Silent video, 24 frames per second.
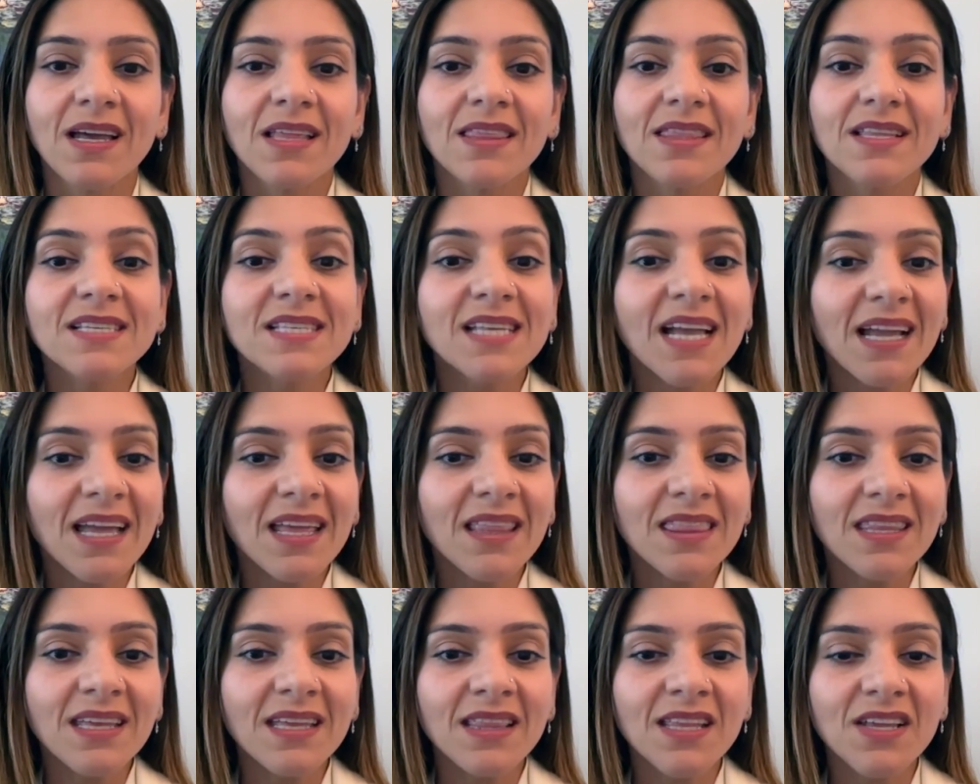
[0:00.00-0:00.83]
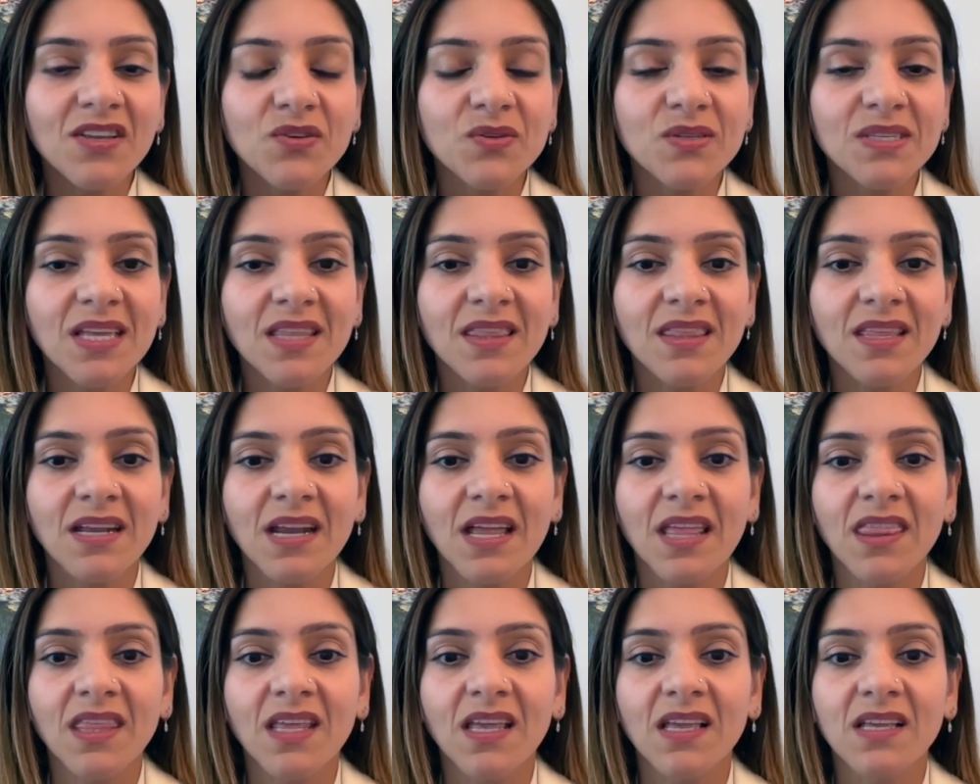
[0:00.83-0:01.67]
The second thing that you said that
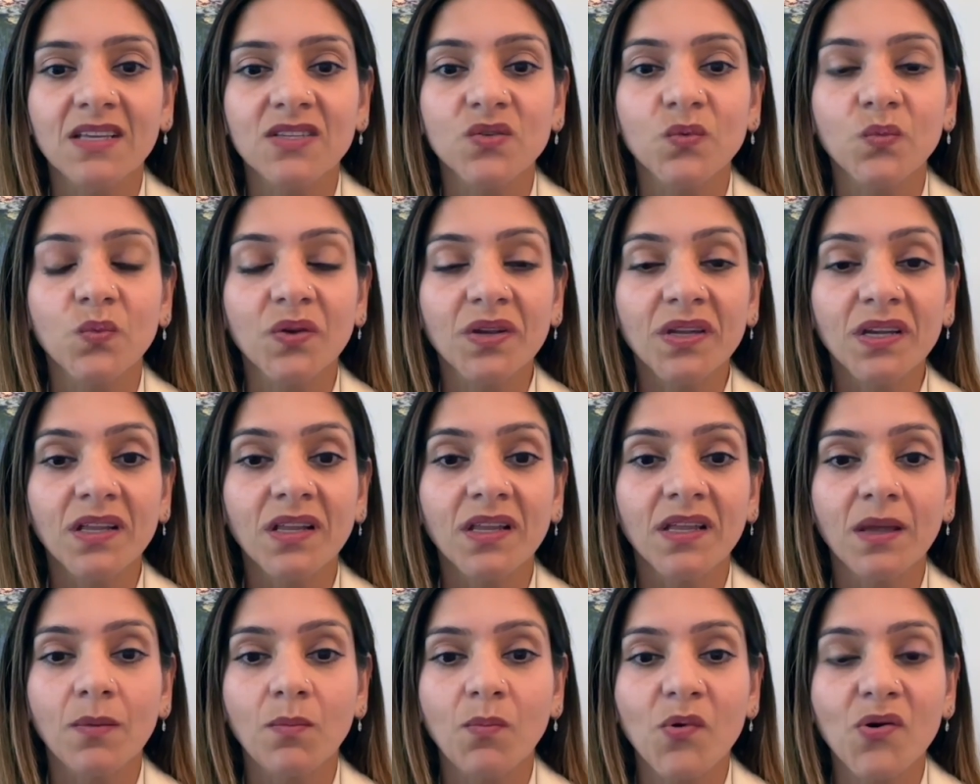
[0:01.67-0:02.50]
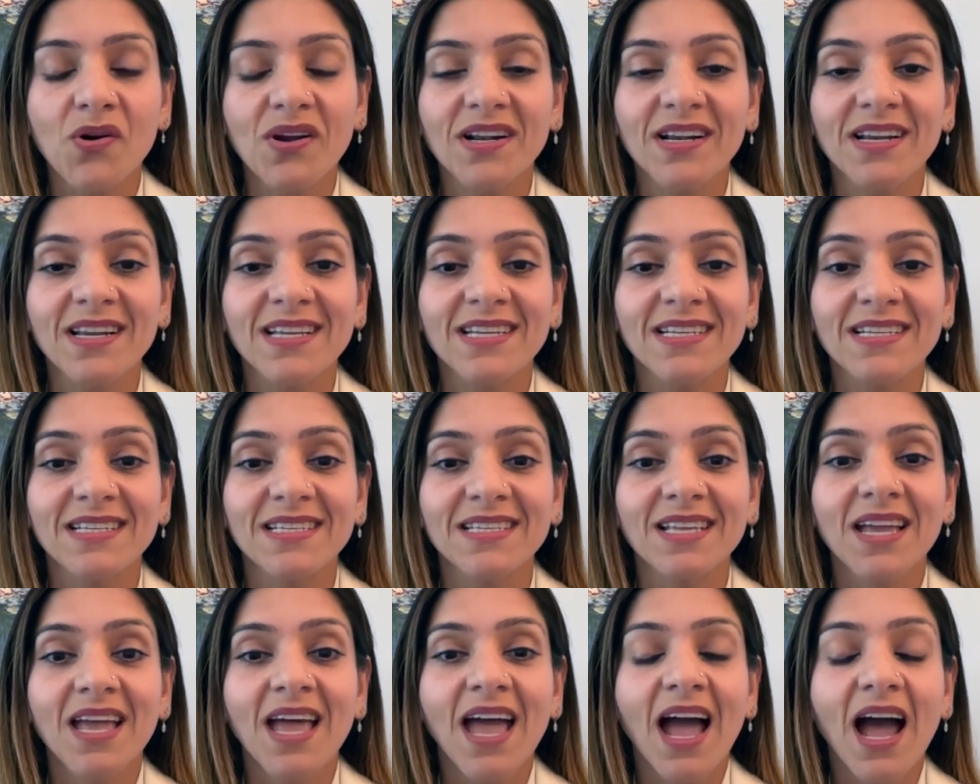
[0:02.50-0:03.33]
I think is really important
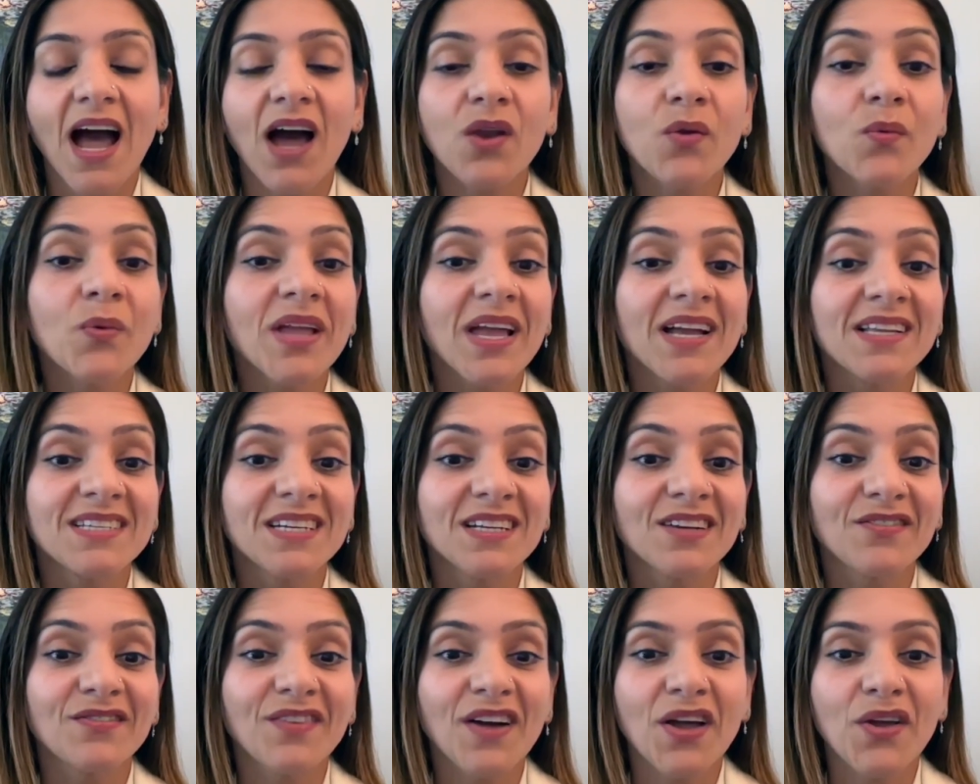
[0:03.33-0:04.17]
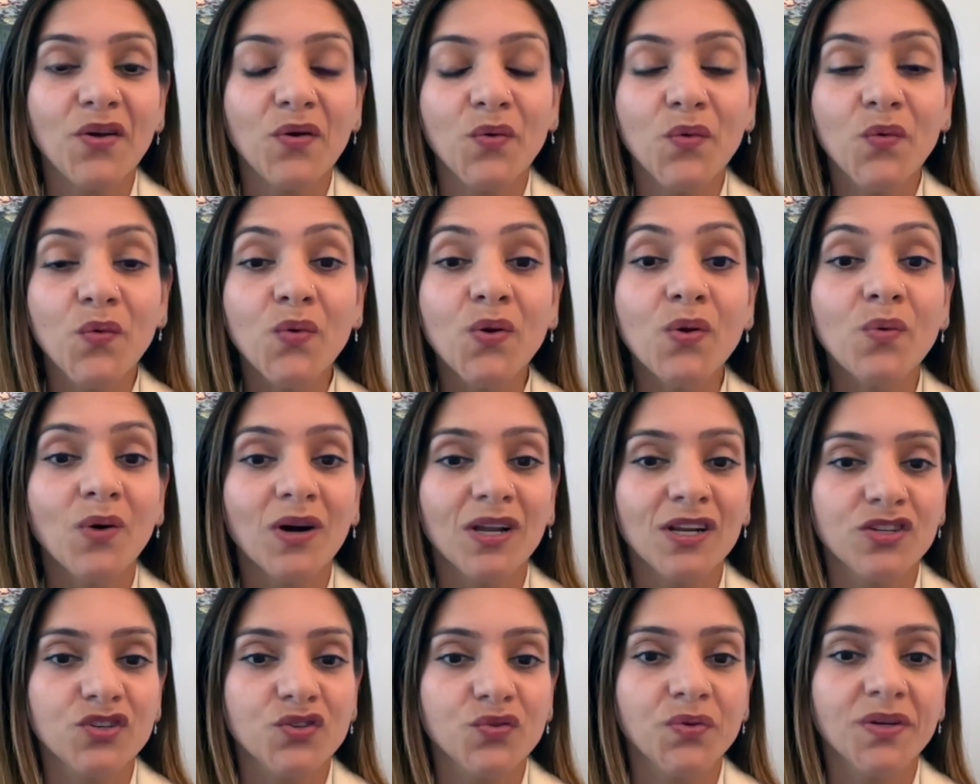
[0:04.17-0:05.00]
is how do we identify who we
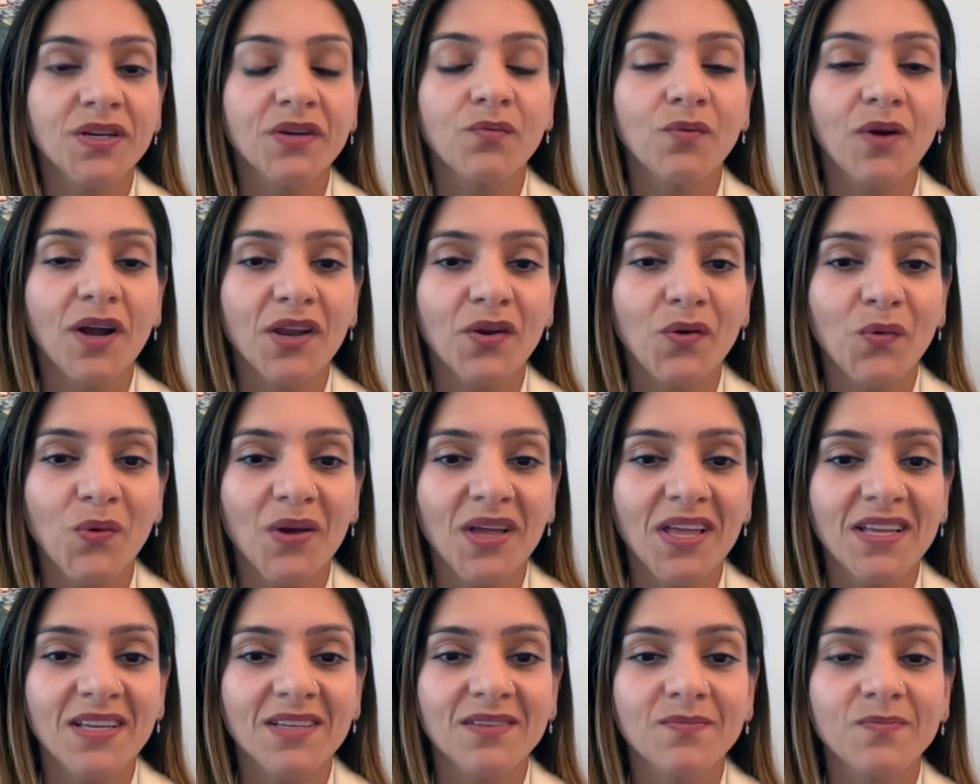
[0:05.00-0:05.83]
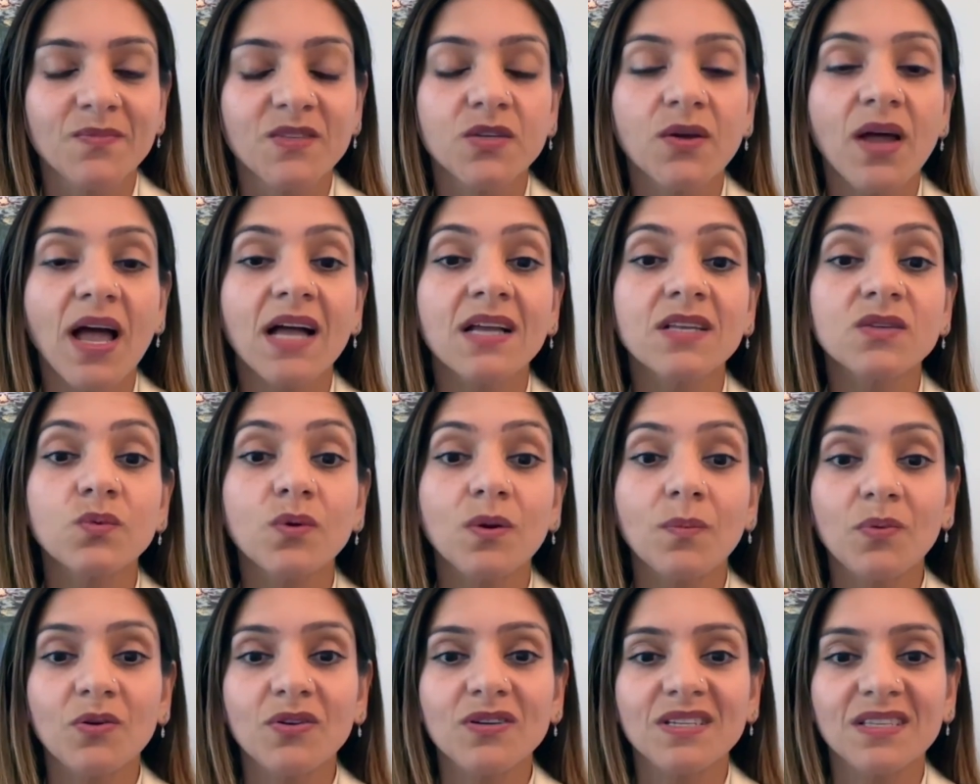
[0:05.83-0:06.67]
want to treat right away? So as
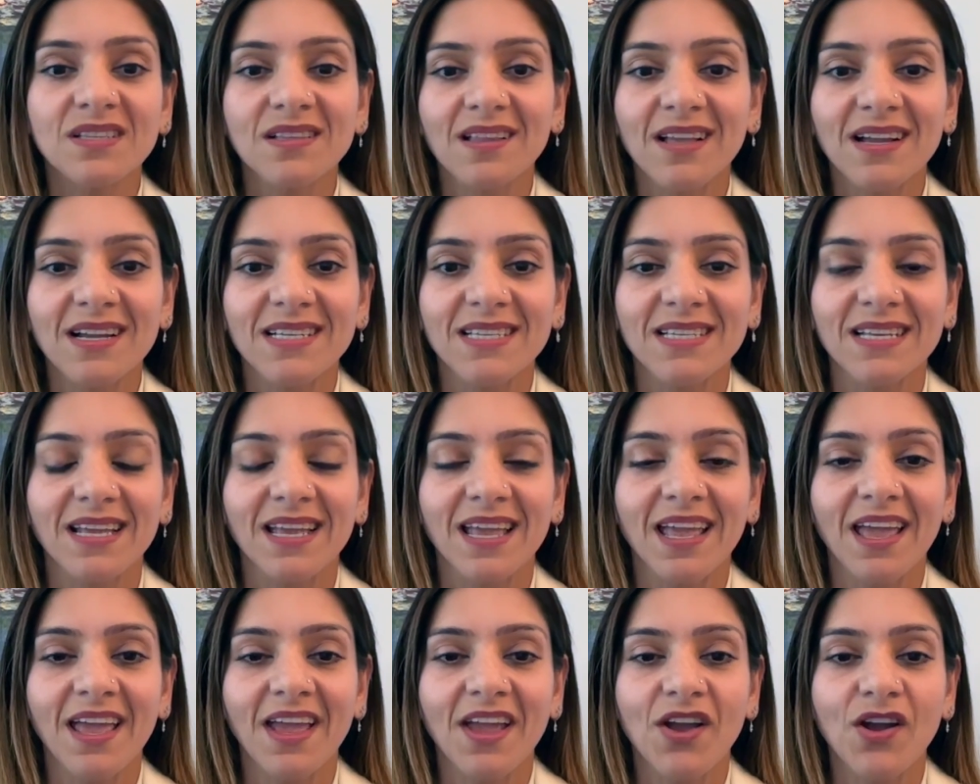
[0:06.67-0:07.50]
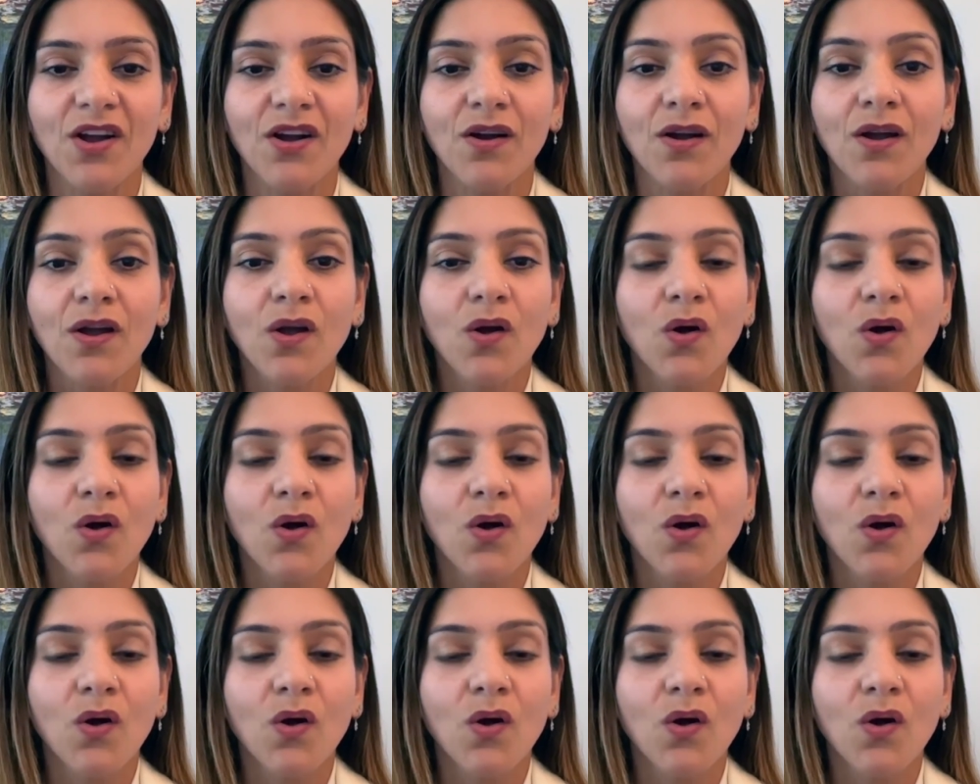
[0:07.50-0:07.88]
we're personalizing care,